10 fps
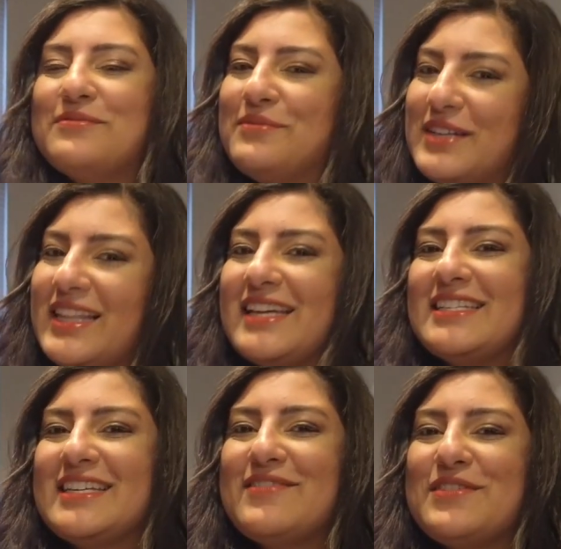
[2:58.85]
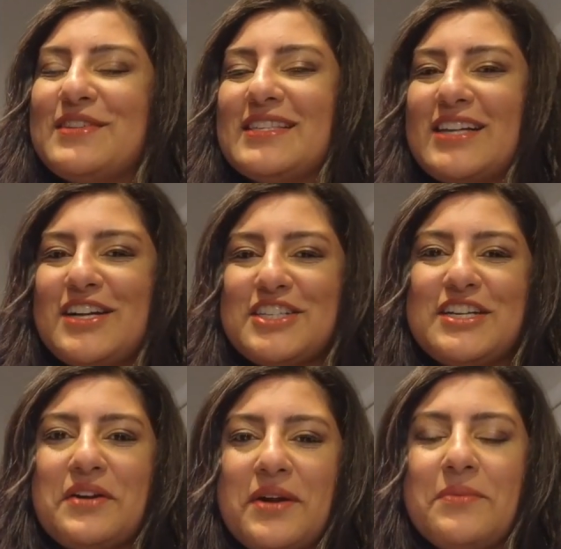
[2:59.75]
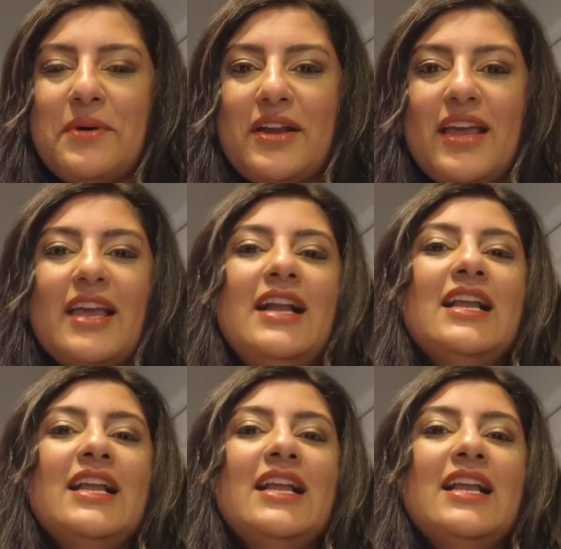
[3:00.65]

would like to give you this cautionary warning,